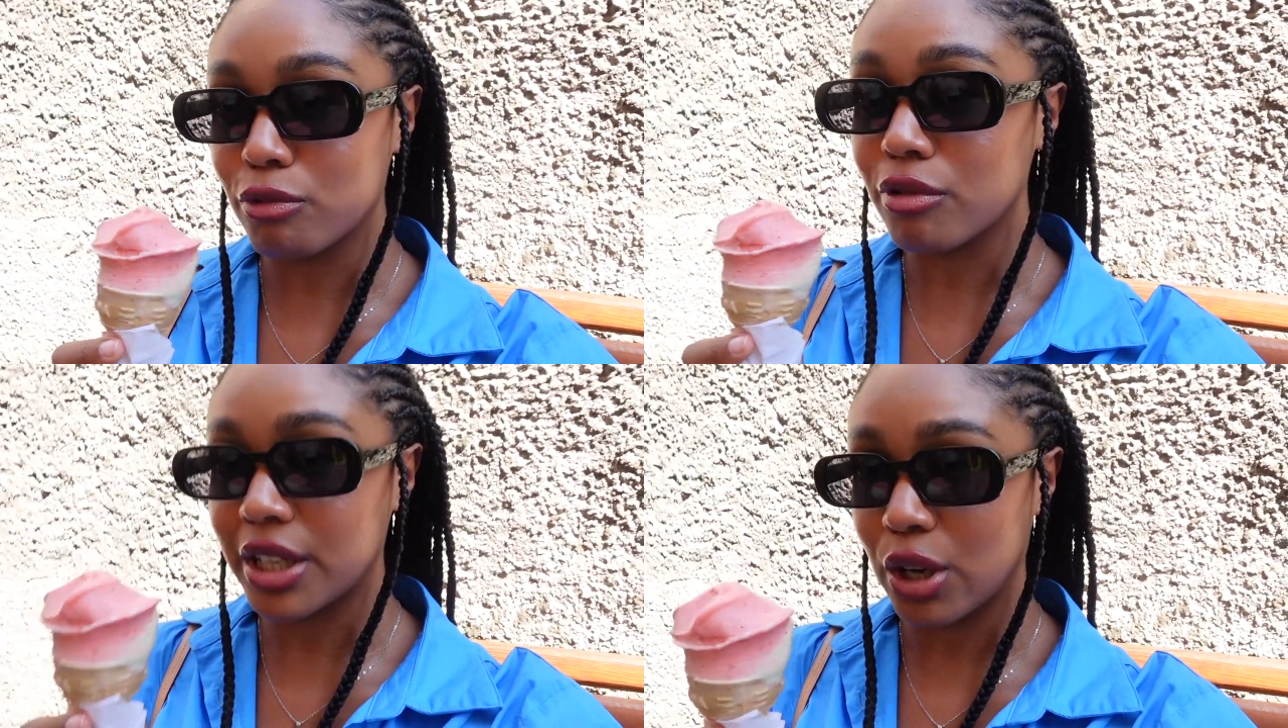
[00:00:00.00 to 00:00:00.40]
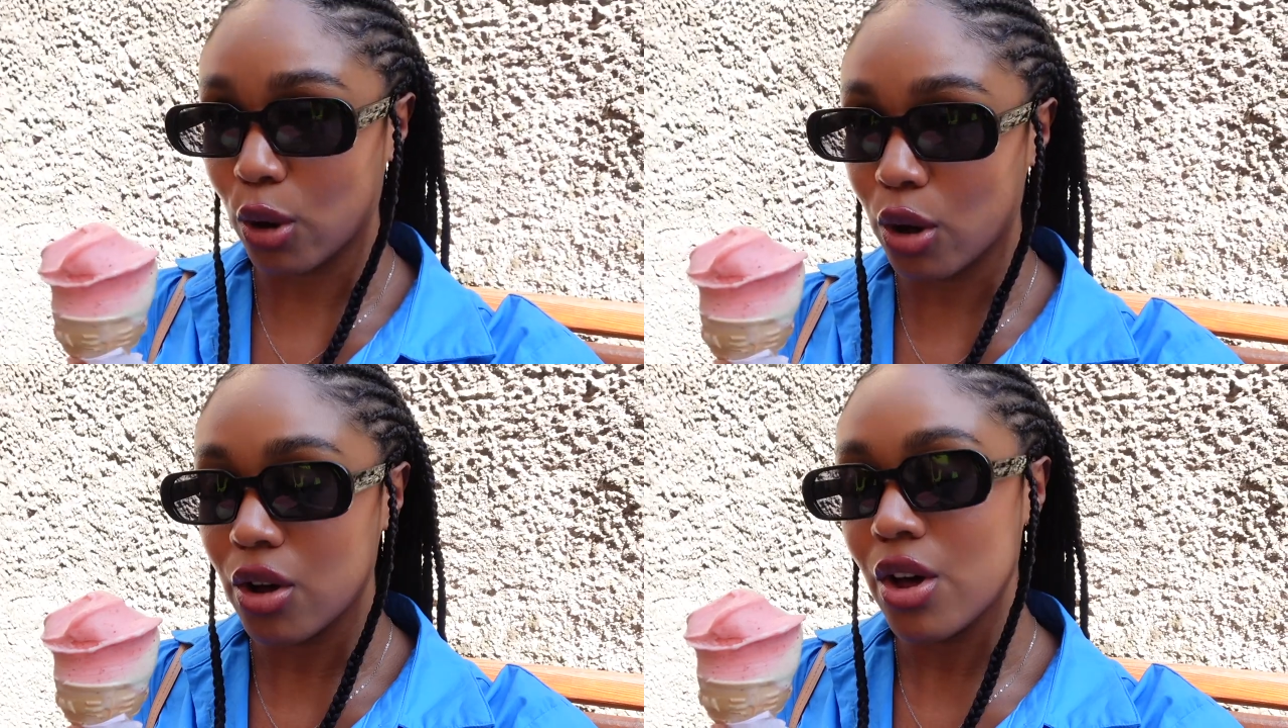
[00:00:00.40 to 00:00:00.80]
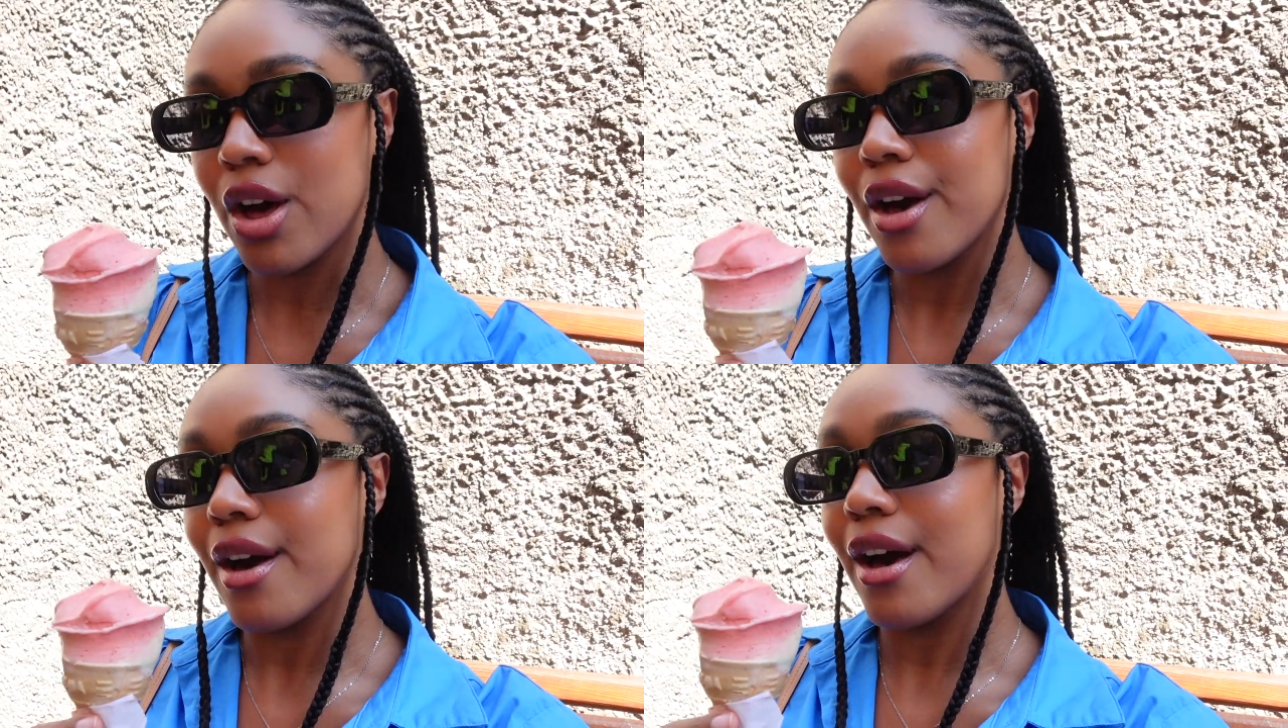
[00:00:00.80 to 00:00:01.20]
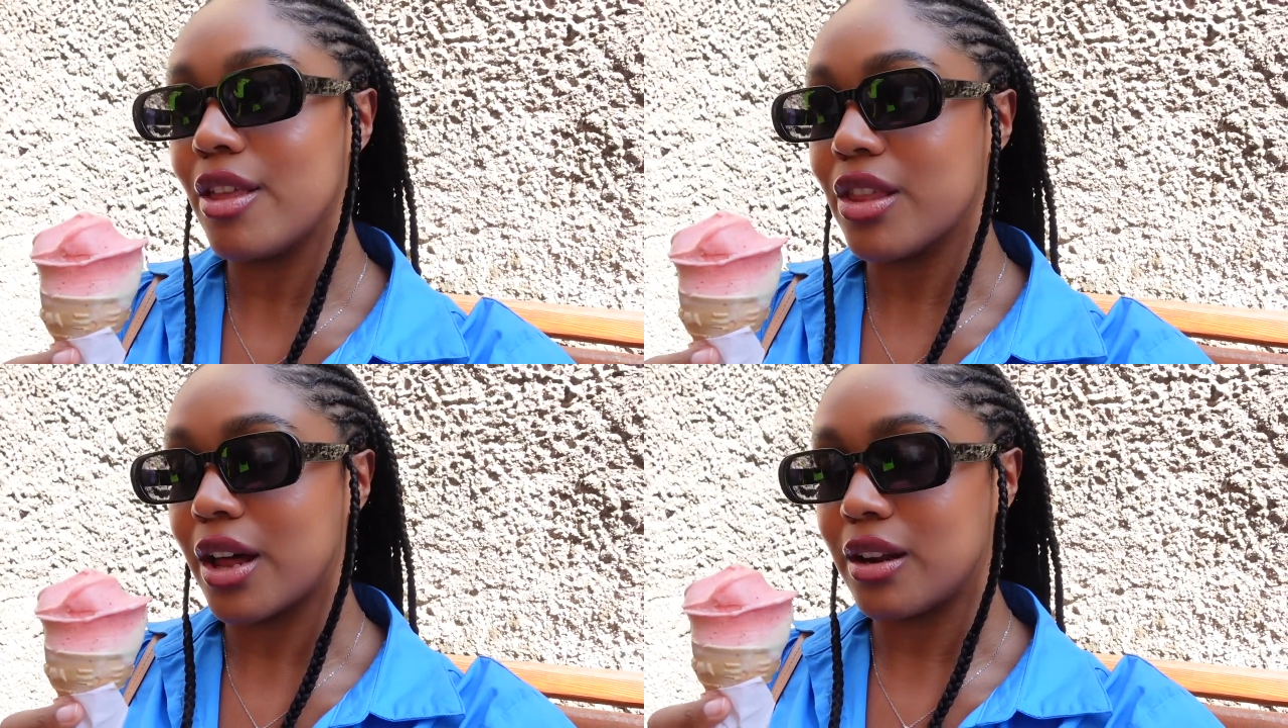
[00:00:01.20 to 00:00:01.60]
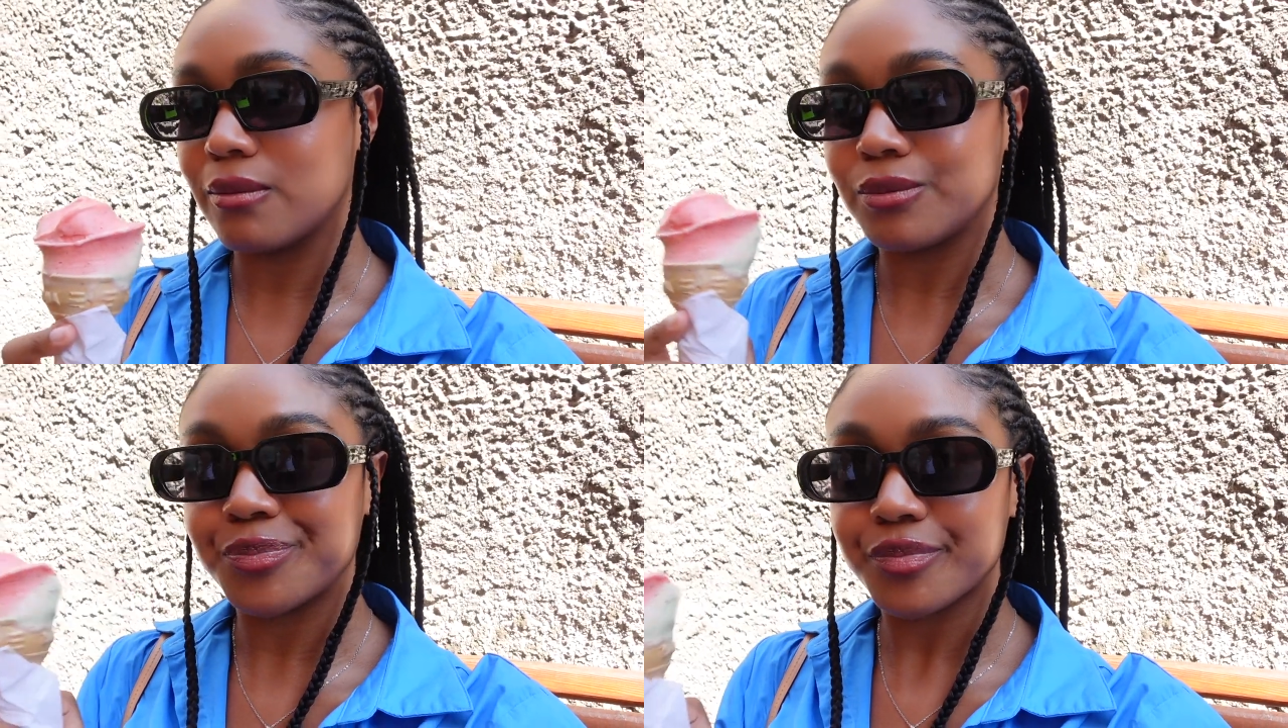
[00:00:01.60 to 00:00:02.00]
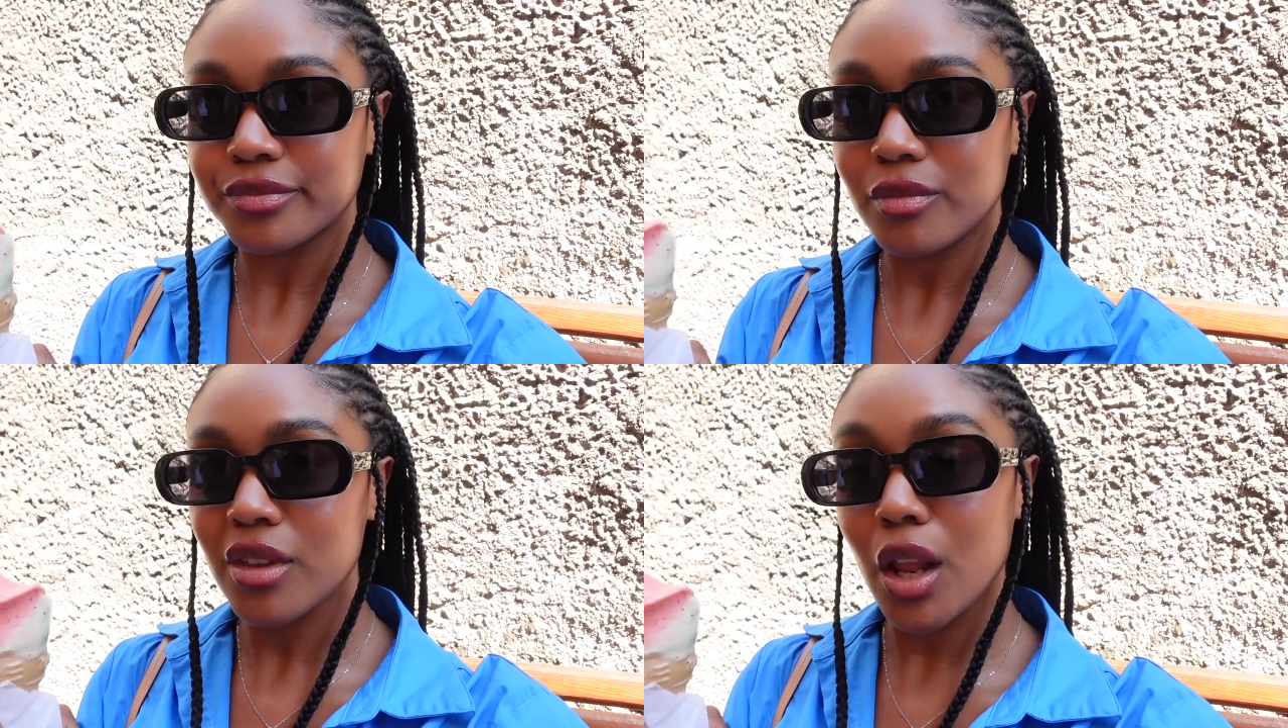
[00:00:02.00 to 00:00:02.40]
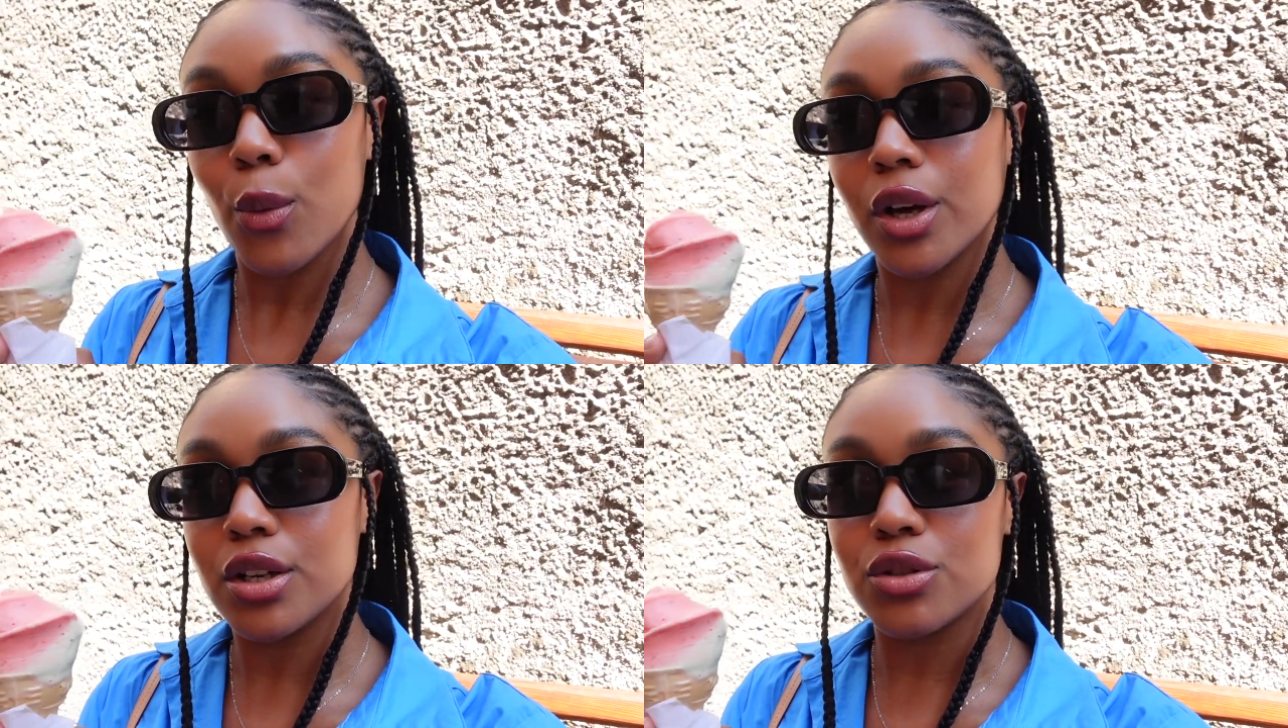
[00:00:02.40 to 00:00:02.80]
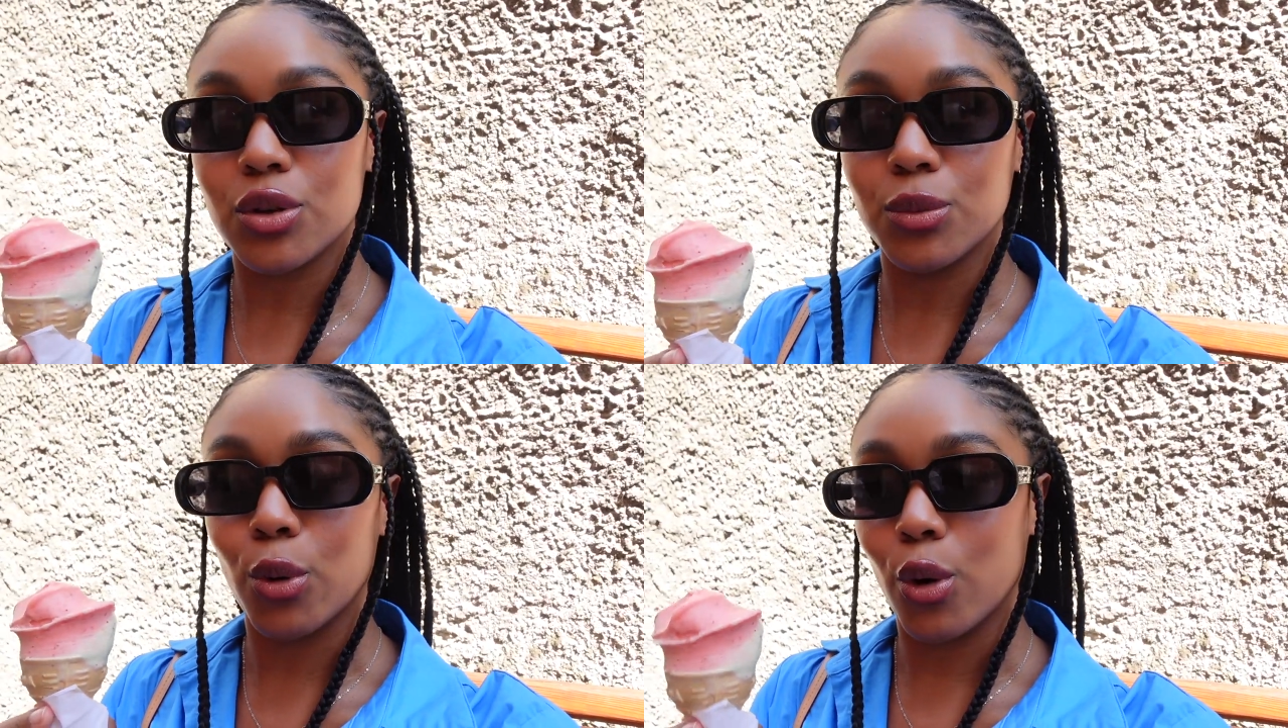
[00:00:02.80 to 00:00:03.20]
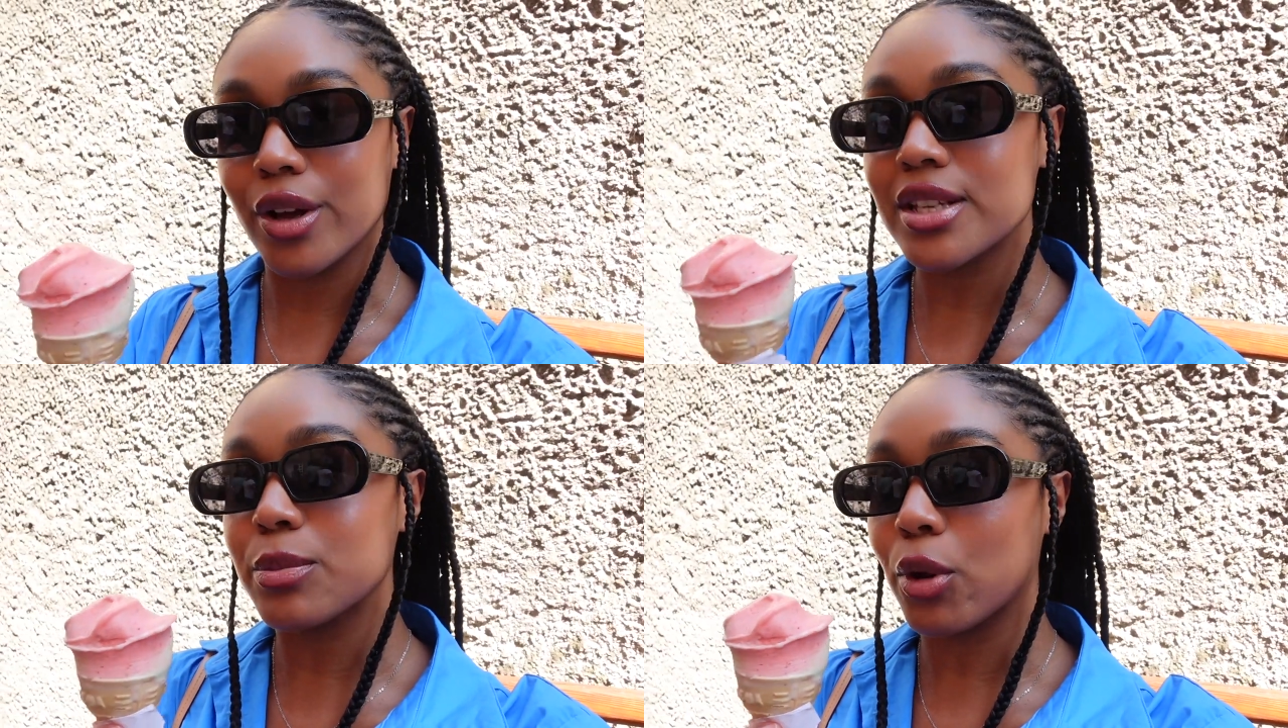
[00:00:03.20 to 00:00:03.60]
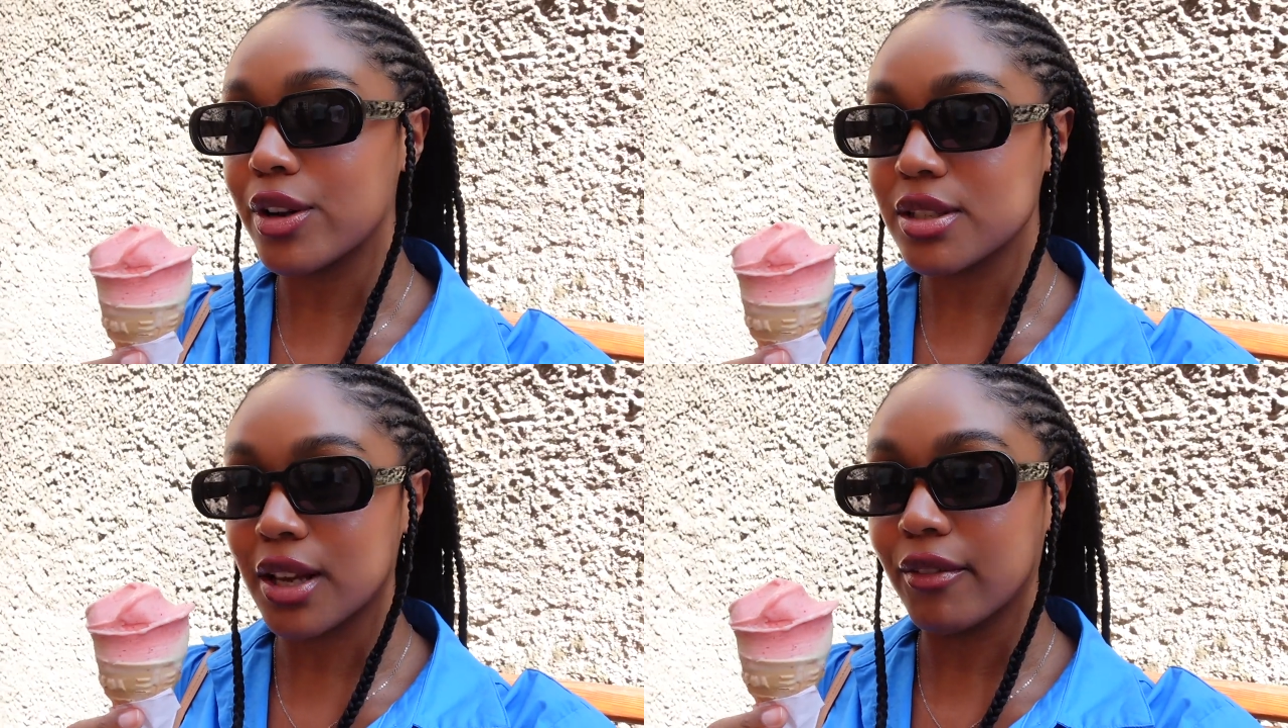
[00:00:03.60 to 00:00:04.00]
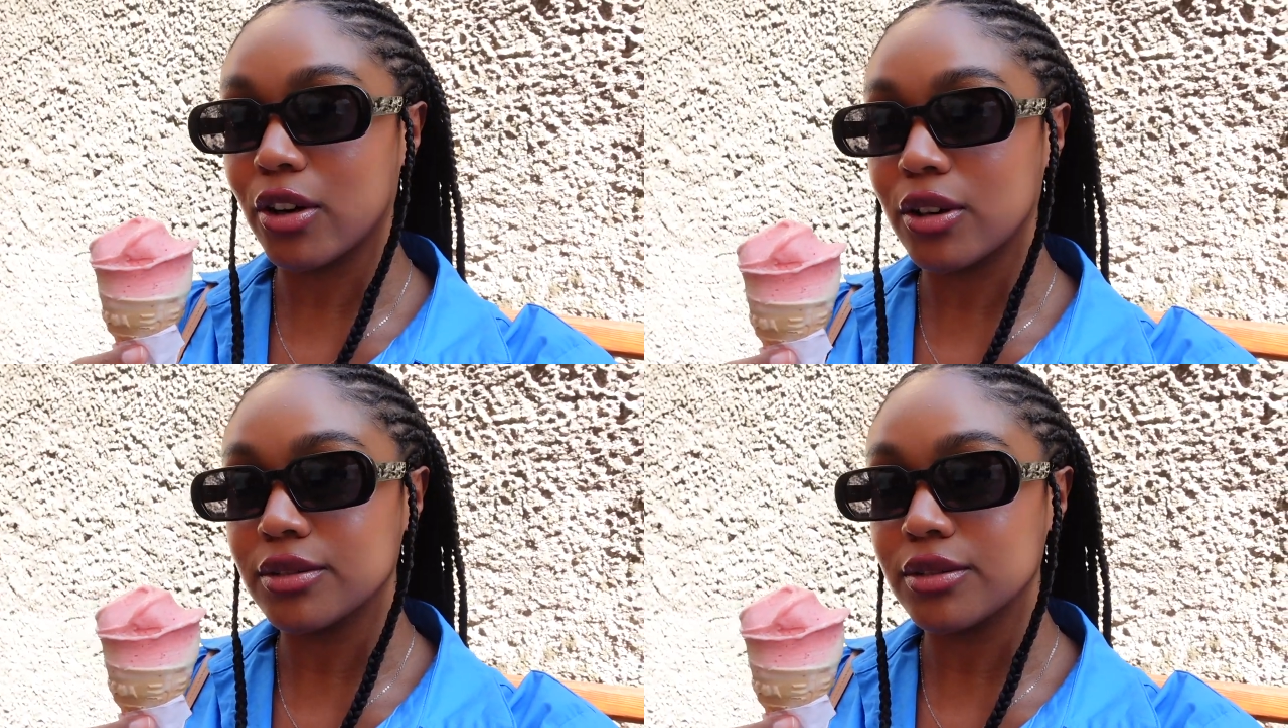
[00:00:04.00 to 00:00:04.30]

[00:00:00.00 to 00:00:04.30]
really hot and then we're going to do more exploring together.